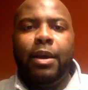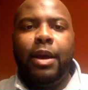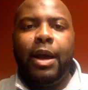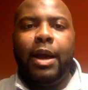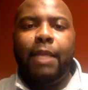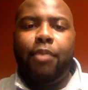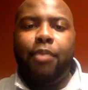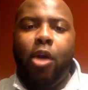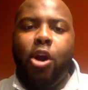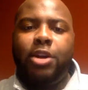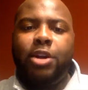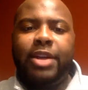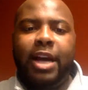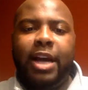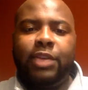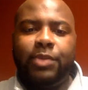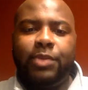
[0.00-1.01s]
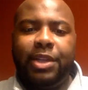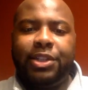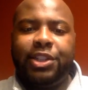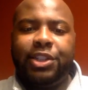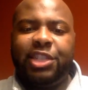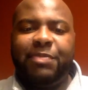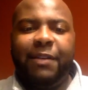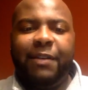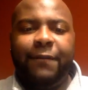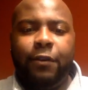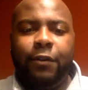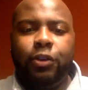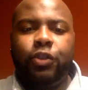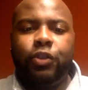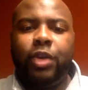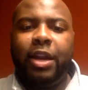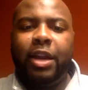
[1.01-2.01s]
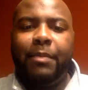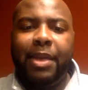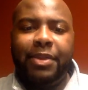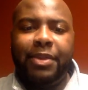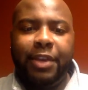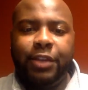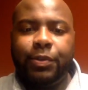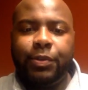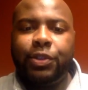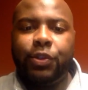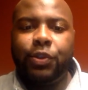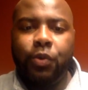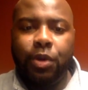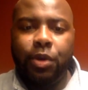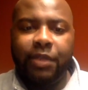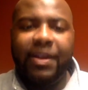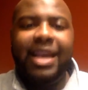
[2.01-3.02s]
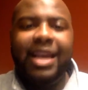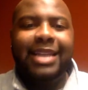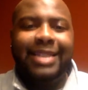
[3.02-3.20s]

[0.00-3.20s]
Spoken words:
prioritize relationships by first trying to make things restorative,